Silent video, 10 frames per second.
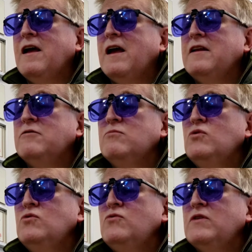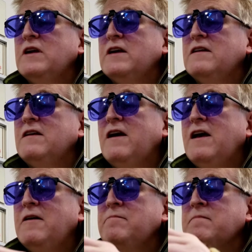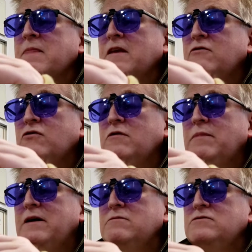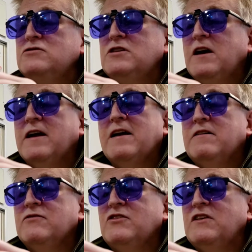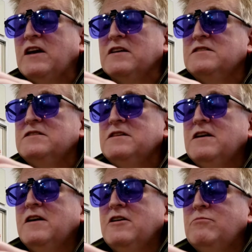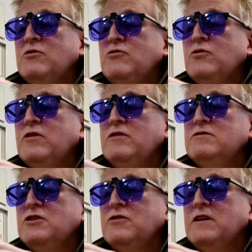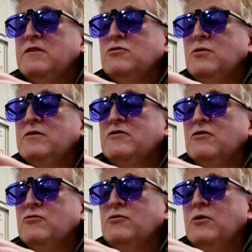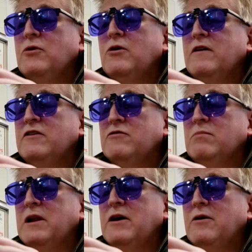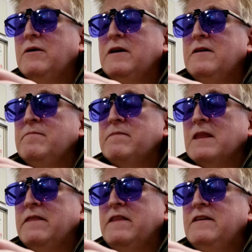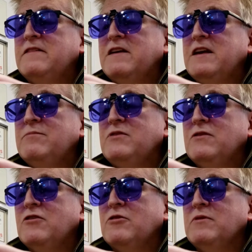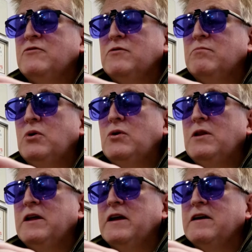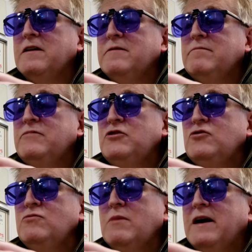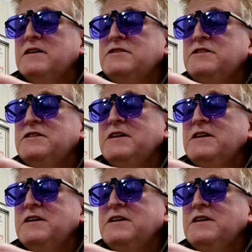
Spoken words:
and moving it for about a count of 6 before you turn it towards the floor and you blow. This keeps the ornament from pulling too much